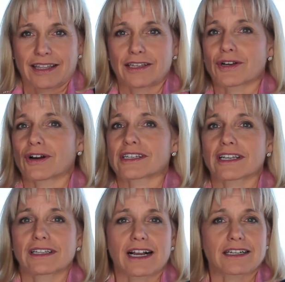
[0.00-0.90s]
These are
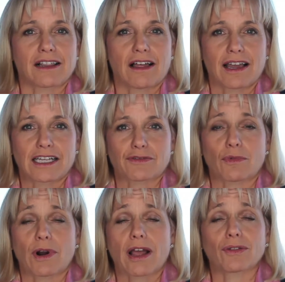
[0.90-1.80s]
select clients from
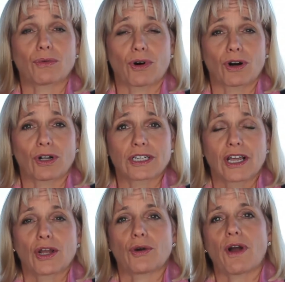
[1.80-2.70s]
around the world
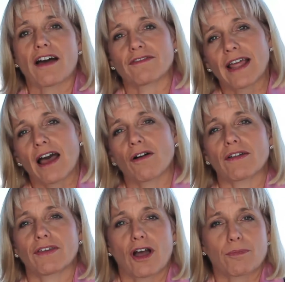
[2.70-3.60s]
who have now
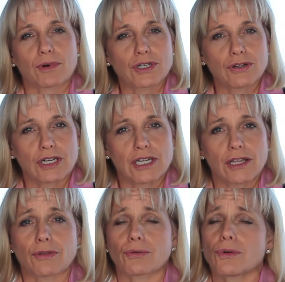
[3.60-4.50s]
got the
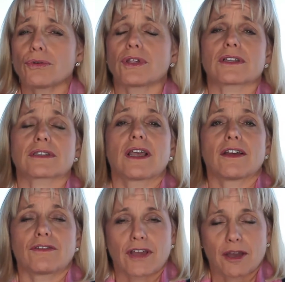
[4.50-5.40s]
opportunity through this
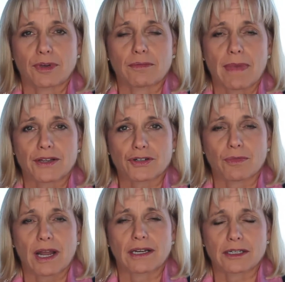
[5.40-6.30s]
VIP
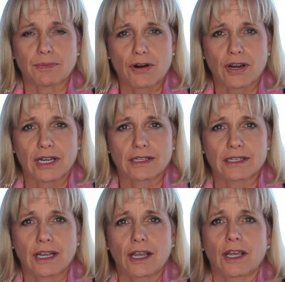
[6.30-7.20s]
mastermind
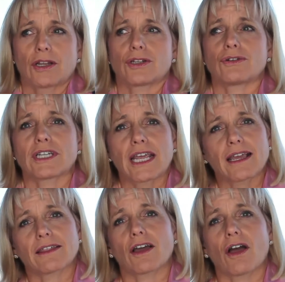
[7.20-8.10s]
experience to
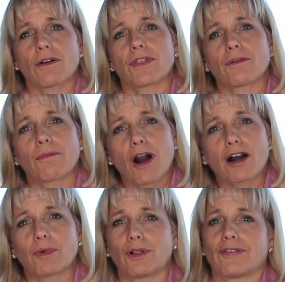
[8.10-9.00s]
take the, the
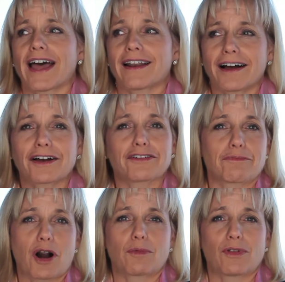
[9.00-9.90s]
marble, that hunk of
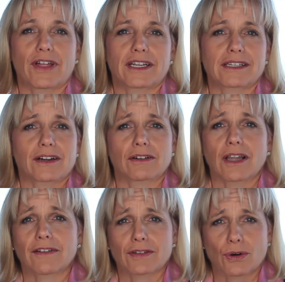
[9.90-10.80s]
marble that is their
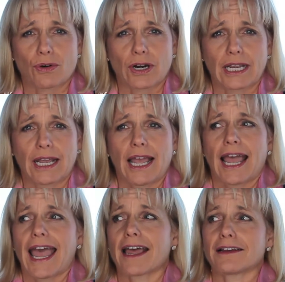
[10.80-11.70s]
life story,
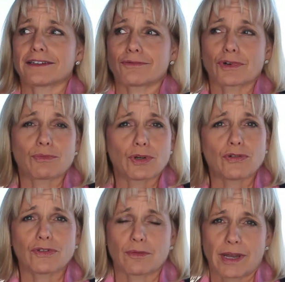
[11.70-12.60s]
and
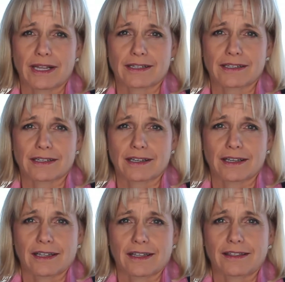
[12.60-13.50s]
remove the bits
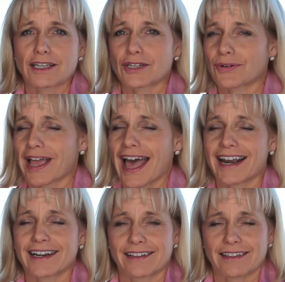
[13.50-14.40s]
that don't add
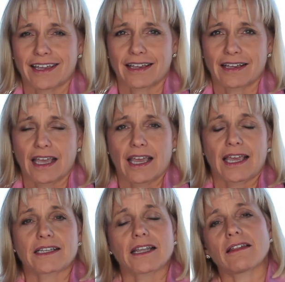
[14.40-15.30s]
anything
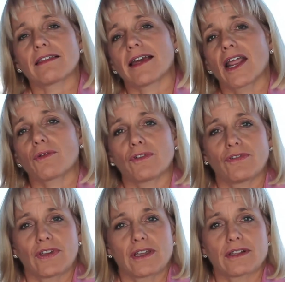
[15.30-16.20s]
until they
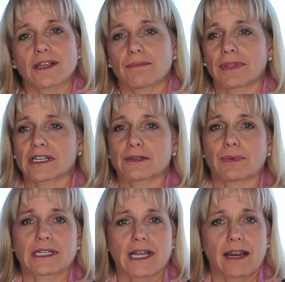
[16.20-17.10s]
reveal something
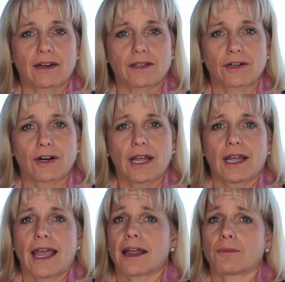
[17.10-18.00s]
spectacular
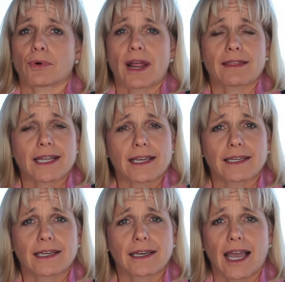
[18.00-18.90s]
and
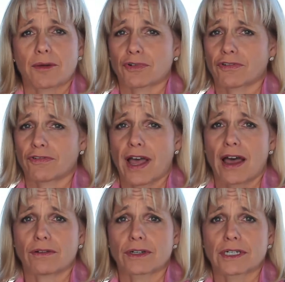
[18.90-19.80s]
breathtaking and
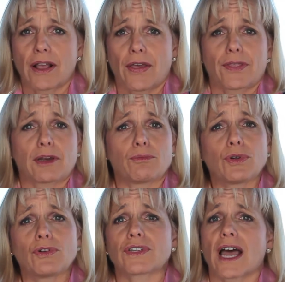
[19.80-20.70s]
profound that
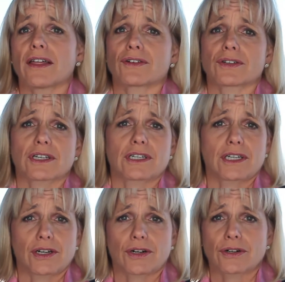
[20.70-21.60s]
moves others to
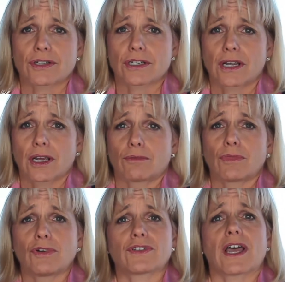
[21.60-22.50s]
tears,
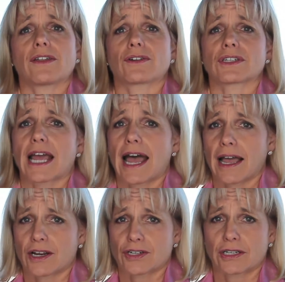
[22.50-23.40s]
moves others to
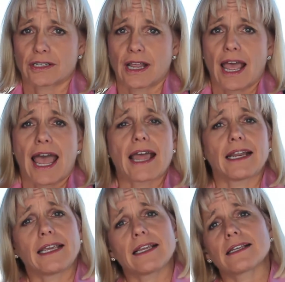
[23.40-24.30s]
action, and
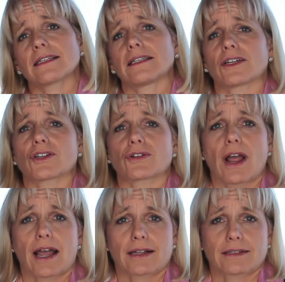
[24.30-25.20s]
easily
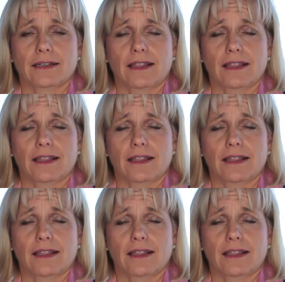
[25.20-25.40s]
attracts